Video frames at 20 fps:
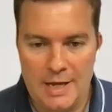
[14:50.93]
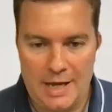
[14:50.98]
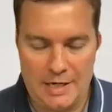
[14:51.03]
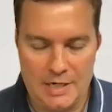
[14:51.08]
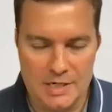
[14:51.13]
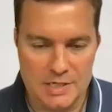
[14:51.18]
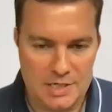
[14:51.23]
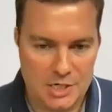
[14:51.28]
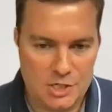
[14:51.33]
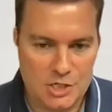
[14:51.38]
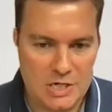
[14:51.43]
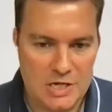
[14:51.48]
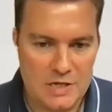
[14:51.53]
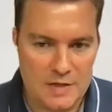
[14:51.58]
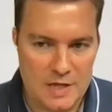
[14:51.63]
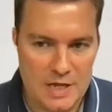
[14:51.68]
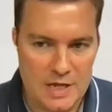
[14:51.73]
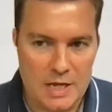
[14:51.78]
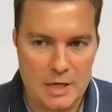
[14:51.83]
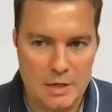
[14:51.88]
And essentially
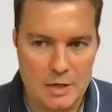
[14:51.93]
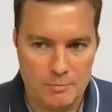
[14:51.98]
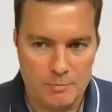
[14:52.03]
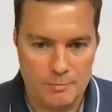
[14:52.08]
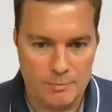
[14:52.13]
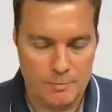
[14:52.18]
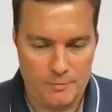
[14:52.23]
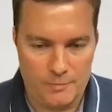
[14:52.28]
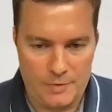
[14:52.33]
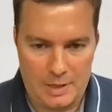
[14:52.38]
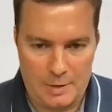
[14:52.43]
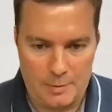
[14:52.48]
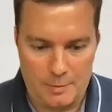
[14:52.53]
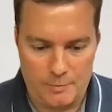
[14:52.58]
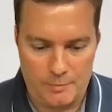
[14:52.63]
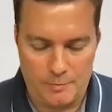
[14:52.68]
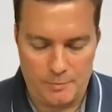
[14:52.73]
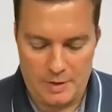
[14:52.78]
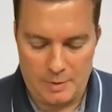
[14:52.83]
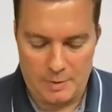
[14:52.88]
their
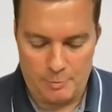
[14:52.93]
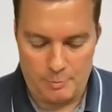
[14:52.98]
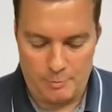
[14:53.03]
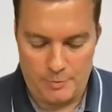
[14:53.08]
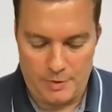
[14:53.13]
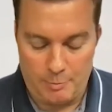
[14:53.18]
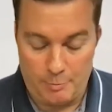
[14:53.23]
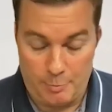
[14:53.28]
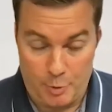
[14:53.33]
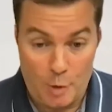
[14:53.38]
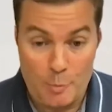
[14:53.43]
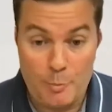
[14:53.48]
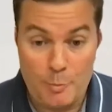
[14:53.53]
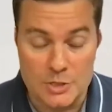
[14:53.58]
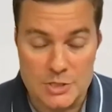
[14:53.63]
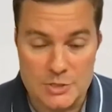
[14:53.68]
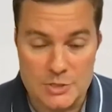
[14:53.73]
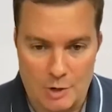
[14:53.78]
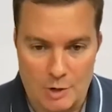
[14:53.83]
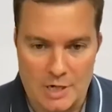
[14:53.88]

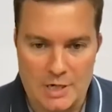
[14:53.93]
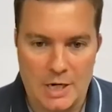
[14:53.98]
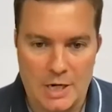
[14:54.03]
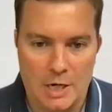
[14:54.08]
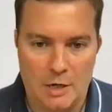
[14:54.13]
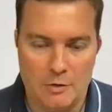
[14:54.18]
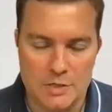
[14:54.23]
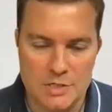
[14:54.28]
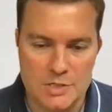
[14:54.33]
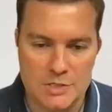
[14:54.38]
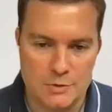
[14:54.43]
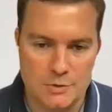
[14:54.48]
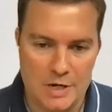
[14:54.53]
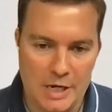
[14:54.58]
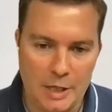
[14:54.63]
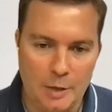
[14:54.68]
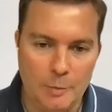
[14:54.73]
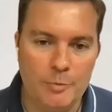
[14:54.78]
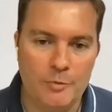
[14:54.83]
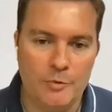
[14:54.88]
purpose right now is to
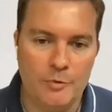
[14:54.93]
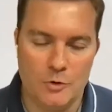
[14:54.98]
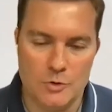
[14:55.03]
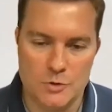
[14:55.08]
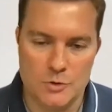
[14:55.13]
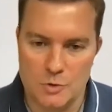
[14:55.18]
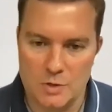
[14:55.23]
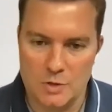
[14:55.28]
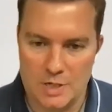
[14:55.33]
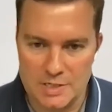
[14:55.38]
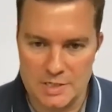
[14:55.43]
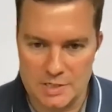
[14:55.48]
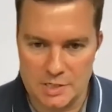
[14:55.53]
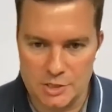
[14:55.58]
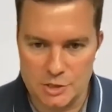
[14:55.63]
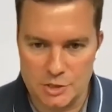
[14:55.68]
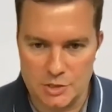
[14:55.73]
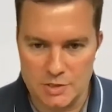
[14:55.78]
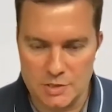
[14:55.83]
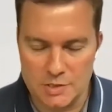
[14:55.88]
help those
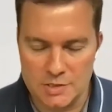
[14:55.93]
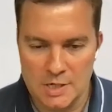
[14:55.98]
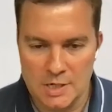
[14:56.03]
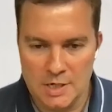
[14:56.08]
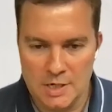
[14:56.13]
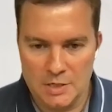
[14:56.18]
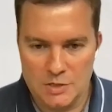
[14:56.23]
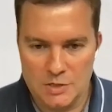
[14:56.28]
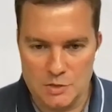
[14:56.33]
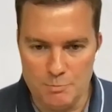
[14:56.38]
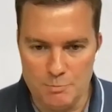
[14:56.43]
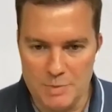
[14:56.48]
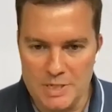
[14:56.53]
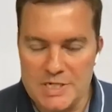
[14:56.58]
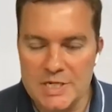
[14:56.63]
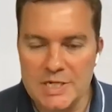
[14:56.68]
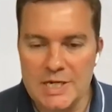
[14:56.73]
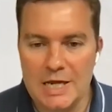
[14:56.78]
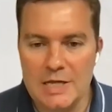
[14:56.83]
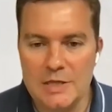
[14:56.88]
organizations to
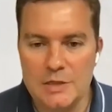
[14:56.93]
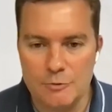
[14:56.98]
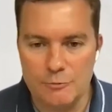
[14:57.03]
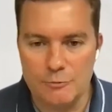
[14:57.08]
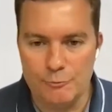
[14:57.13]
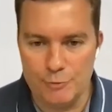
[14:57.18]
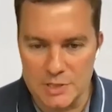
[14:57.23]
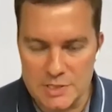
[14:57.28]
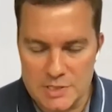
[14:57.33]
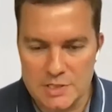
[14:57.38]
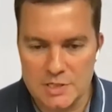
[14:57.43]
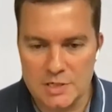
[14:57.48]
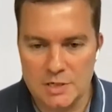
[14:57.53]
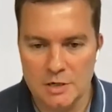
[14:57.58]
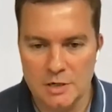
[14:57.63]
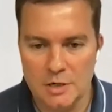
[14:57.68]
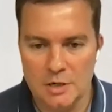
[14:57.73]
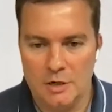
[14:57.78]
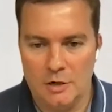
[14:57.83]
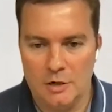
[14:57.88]
mitigate the risk
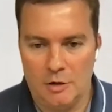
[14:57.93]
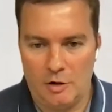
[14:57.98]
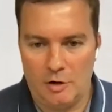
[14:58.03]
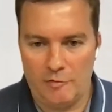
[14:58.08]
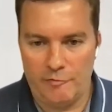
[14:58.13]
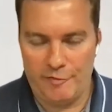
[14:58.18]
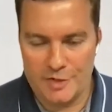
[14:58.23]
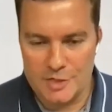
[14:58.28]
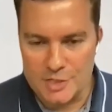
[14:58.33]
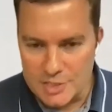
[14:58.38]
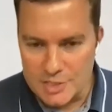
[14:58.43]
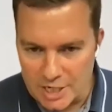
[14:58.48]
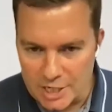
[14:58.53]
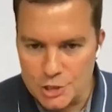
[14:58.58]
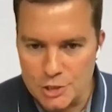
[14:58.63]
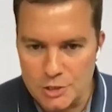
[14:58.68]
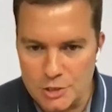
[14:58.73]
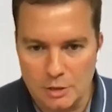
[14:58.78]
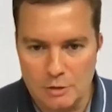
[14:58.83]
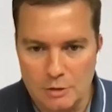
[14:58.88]
of
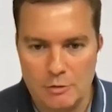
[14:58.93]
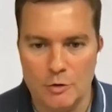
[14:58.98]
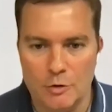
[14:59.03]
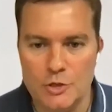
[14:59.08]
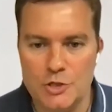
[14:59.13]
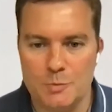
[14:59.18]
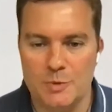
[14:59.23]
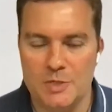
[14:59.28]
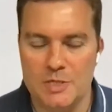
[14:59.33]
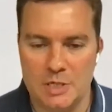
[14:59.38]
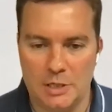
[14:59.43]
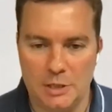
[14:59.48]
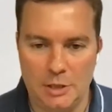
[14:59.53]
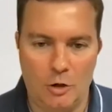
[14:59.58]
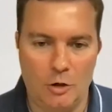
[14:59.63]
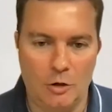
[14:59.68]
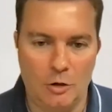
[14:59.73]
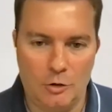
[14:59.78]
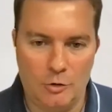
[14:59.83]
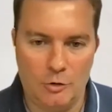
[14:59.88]
vegetation encroachment
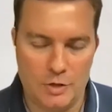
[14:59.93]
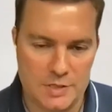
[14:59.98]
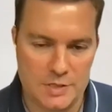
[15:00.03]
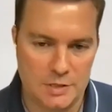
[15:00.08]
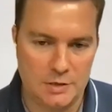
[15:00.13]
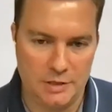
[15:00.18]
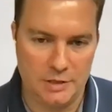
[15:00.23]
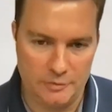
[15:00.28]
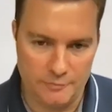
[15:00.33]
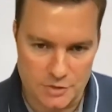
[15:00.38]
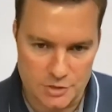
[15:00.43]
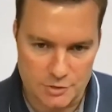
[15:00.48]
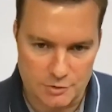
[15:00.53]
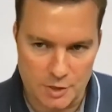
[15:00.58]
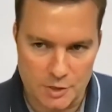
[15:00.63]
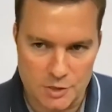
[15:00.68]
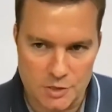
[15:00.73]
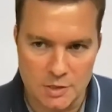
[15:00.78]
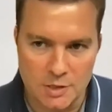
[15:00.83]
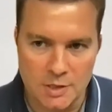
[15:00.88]
along critical
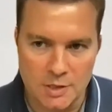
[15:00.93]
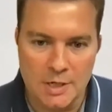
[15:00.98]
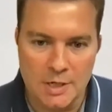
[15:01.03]
infrastructure.